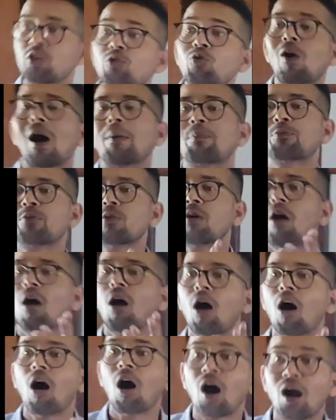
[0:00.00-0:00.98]
you have to
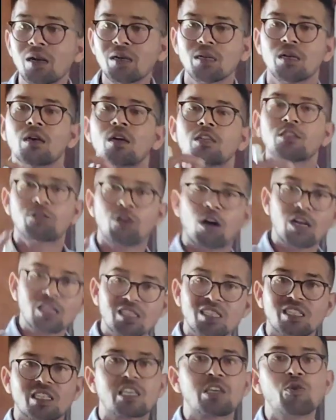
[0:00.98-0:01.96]
hunt
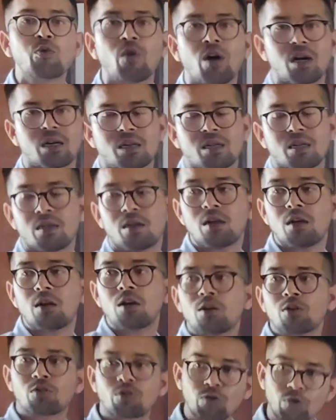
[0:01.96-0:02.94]
such keyword
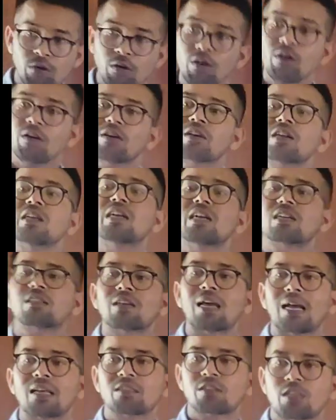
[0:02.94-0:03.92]
to relate
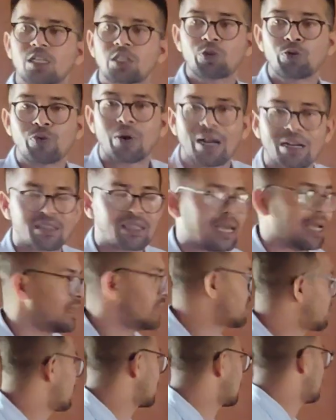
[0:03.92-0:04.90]
the answer, to write the
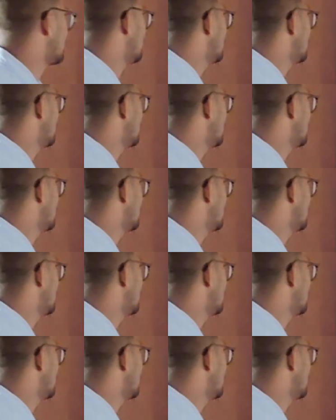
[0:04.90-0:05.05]
answer.